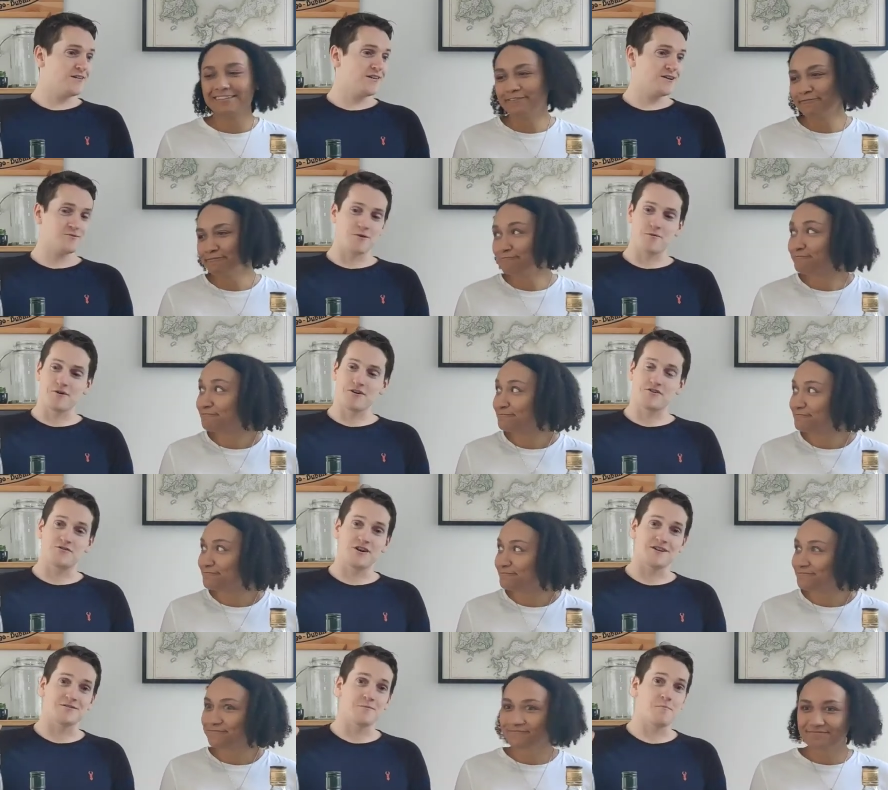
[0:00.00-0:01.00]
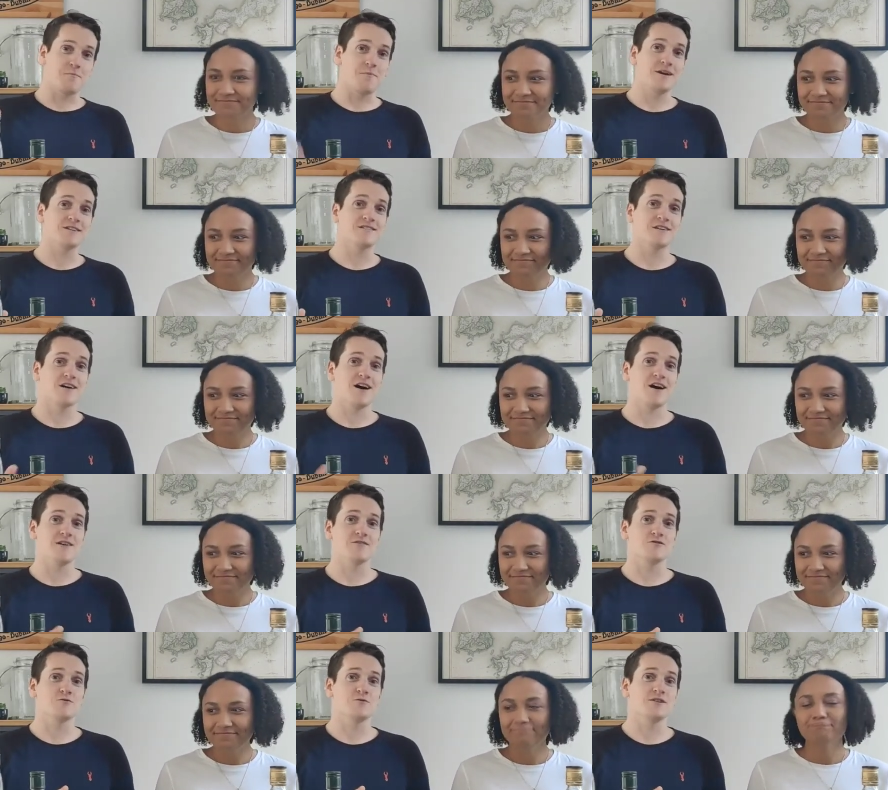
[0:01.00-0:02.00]
Speaker 1: that's why we're going to try some basic
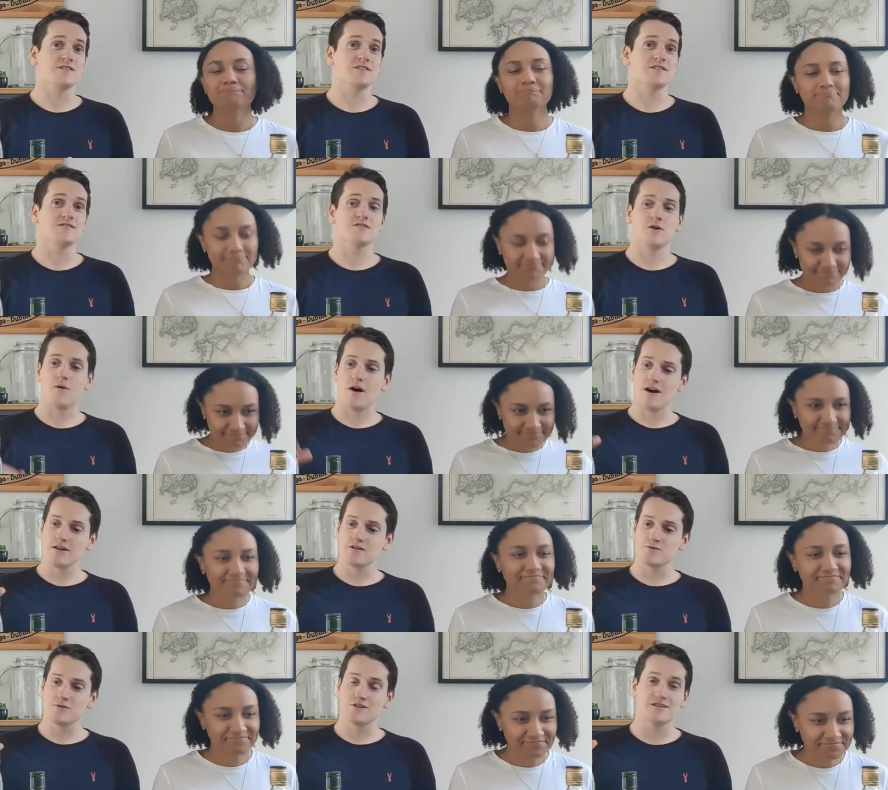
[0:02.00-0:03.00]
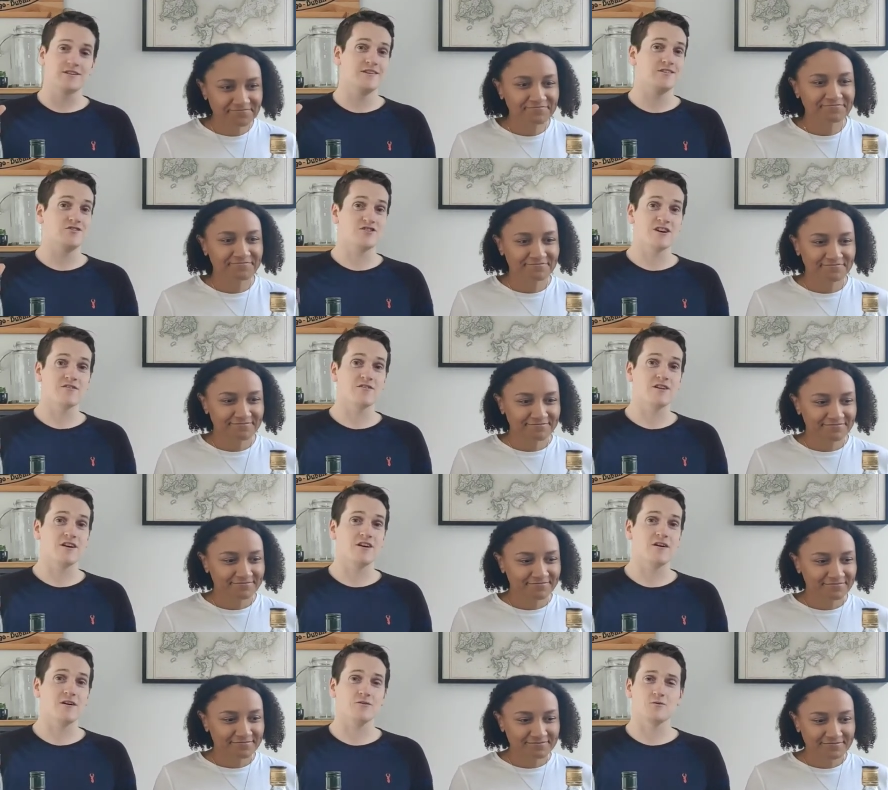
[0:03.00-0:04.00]
Irish whiskey. So Irish whiskey,
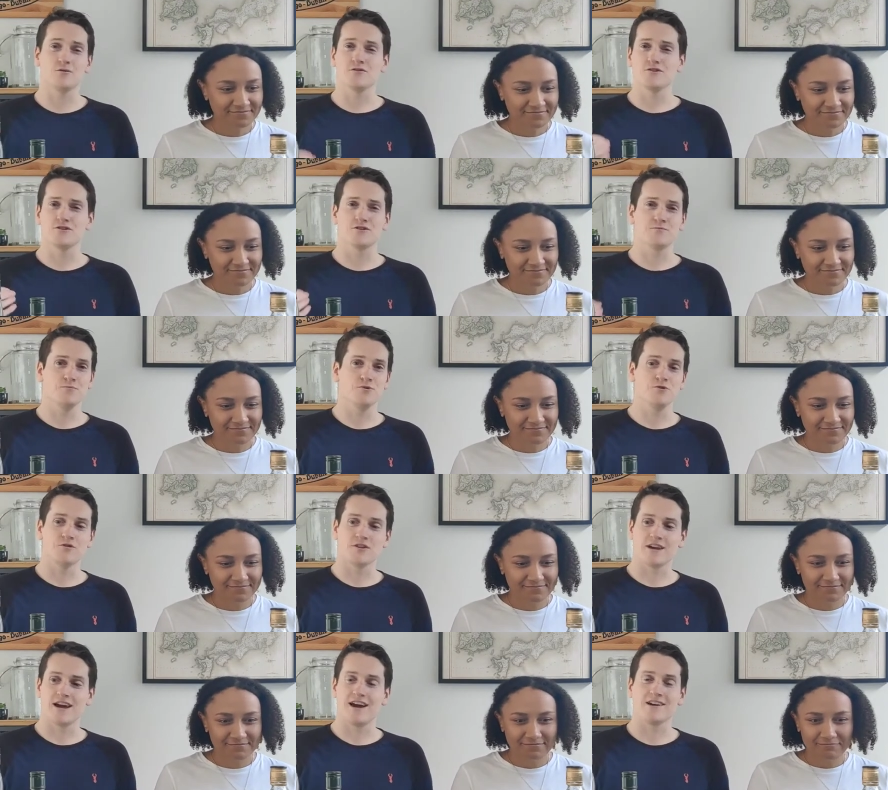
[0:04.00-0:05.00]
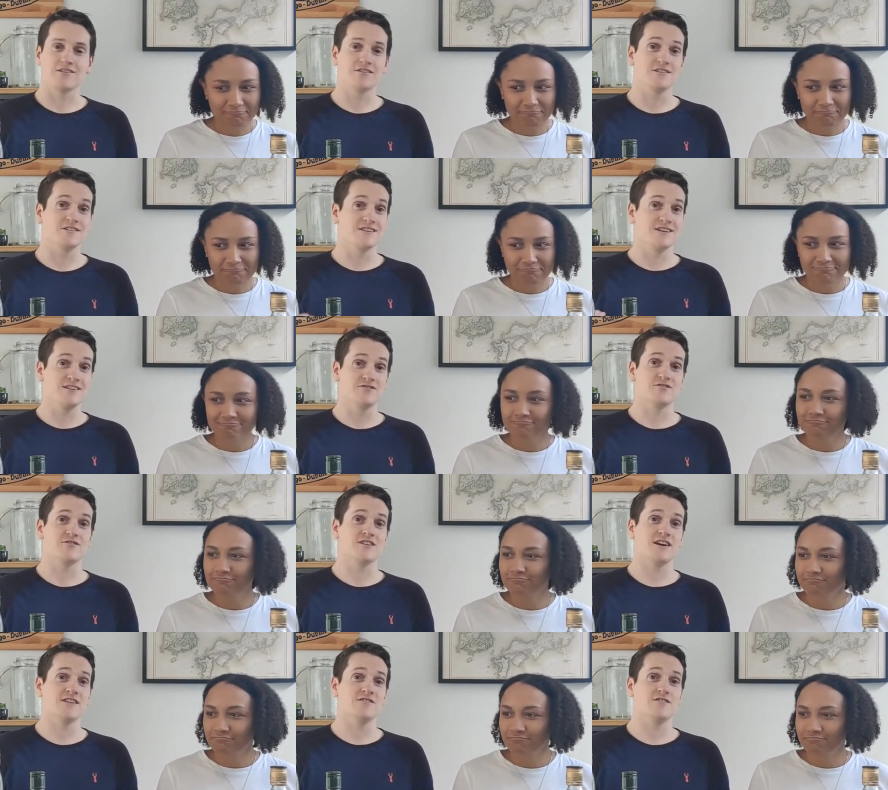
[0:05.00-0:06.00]
generally called one of the smoother categories,
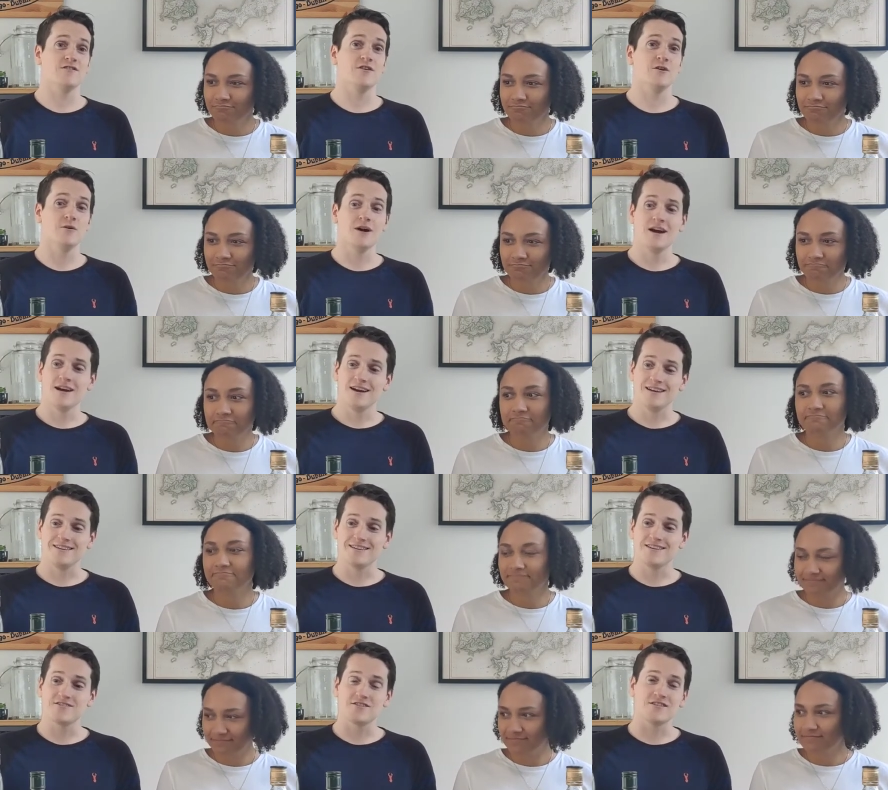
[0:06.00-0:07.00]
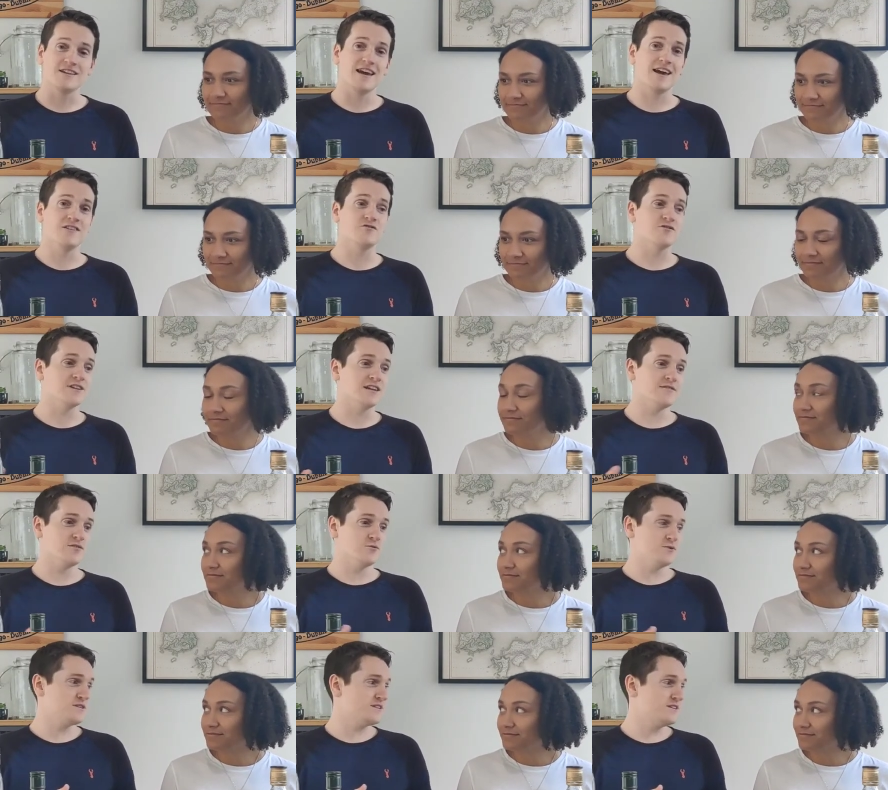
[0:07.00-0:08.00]
easier to get to know, and these are the
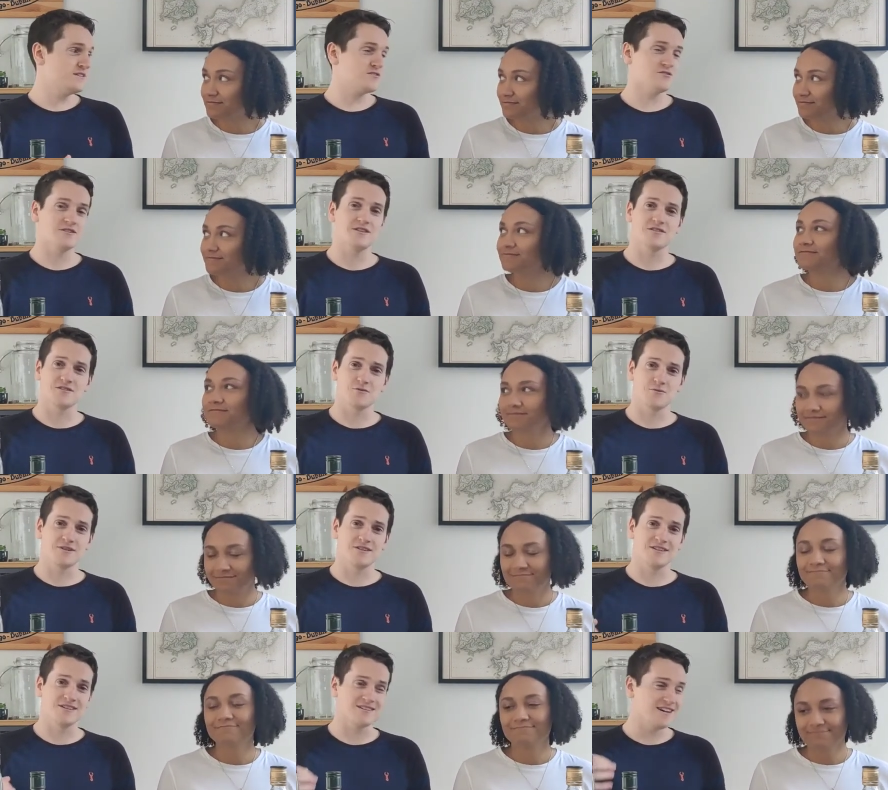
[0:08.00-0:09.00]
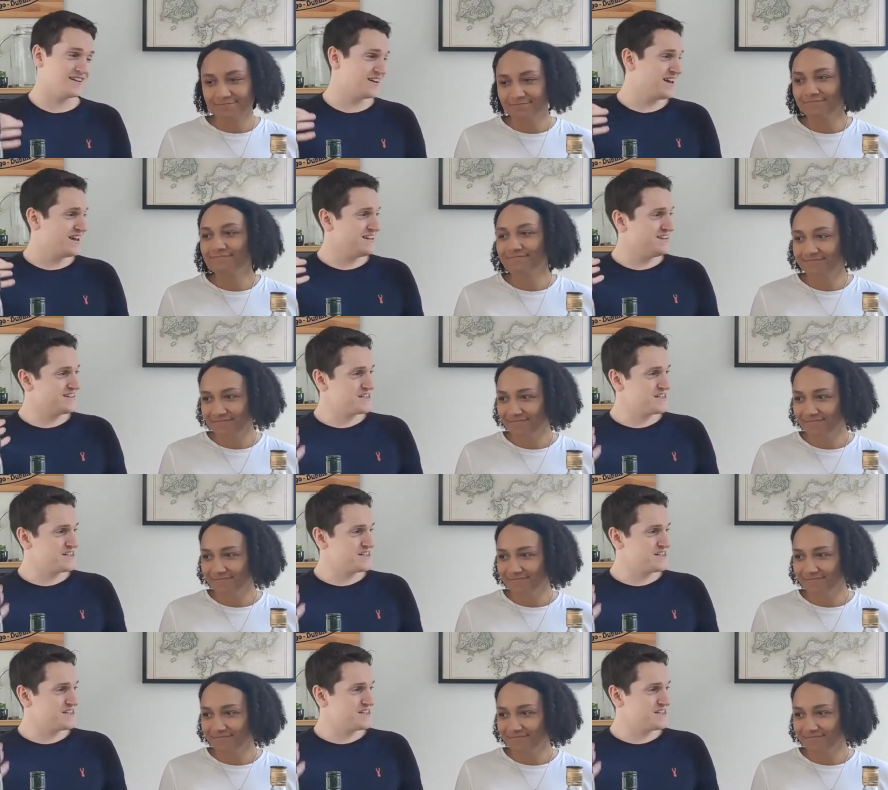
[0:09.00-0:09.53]
entry-level whiskeys. So these are the whiskeys that you